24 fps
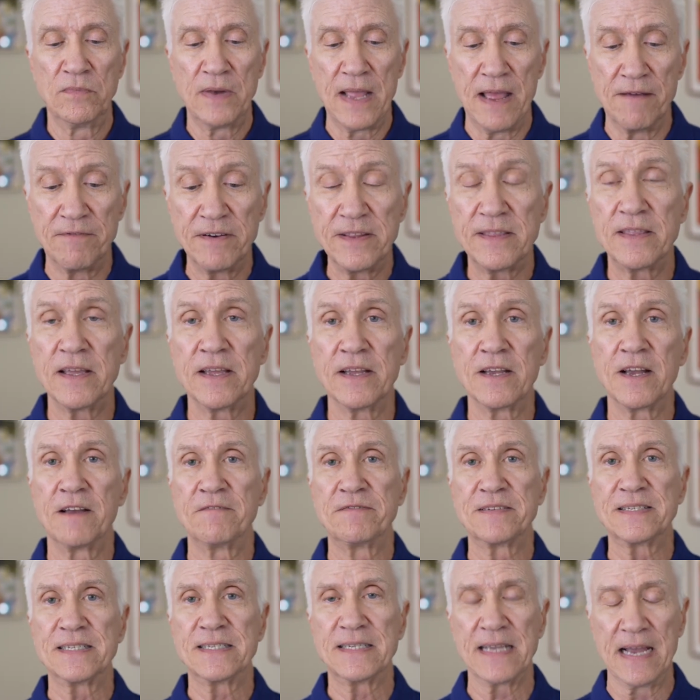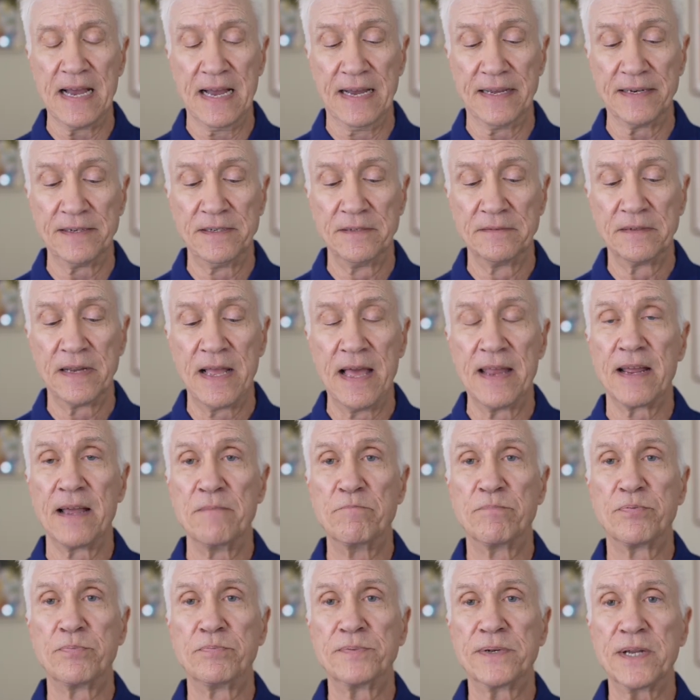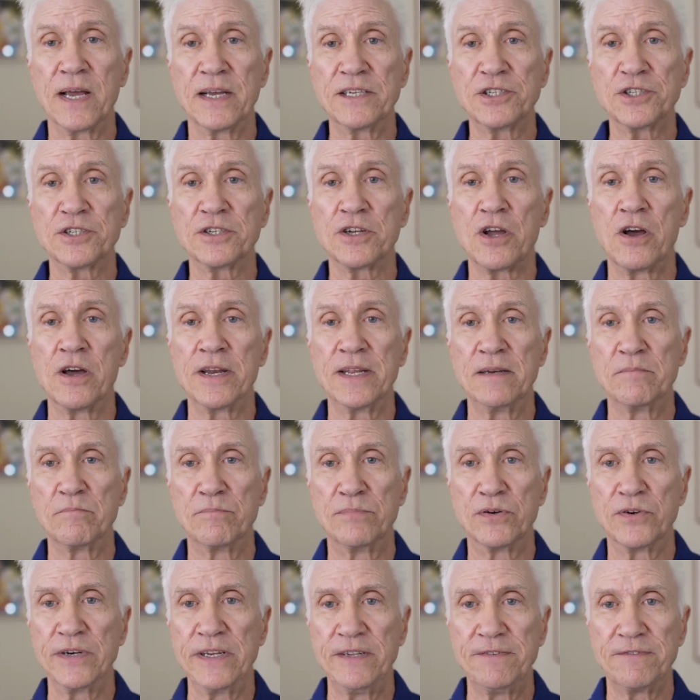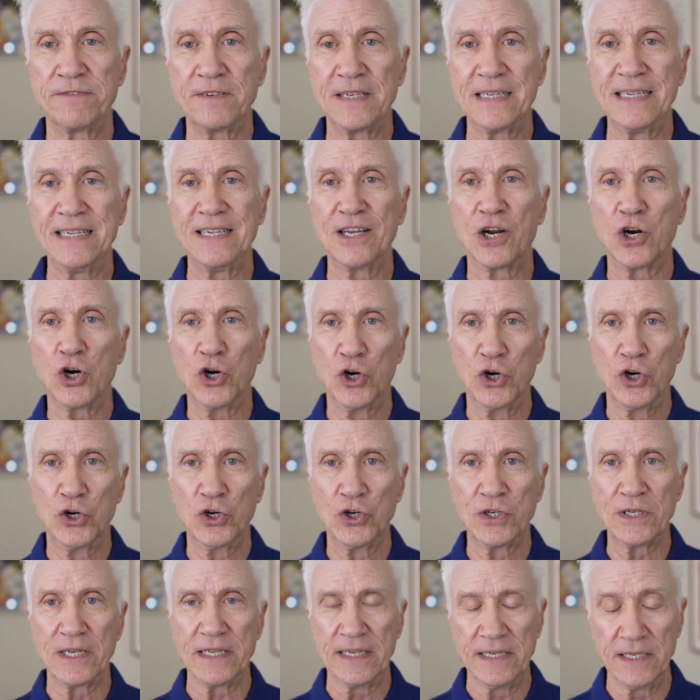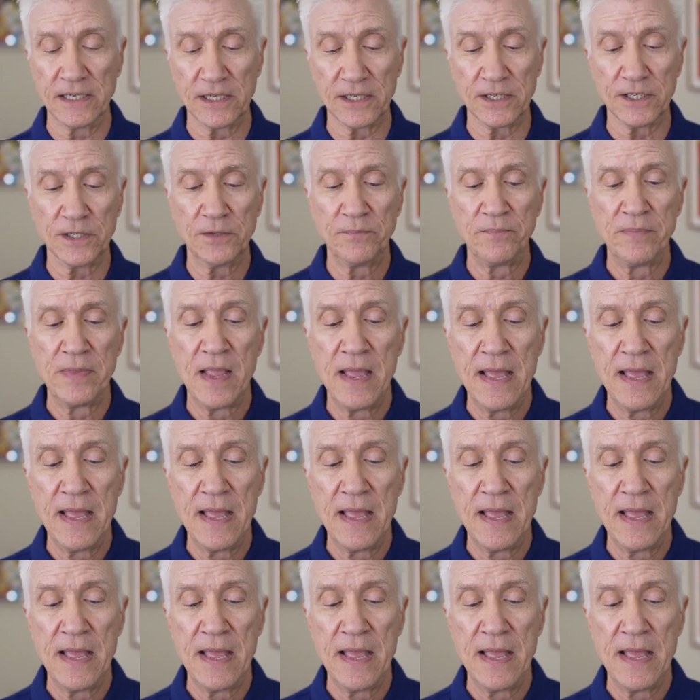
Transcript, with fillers: everything I've said, and I touched on it briefly earlier,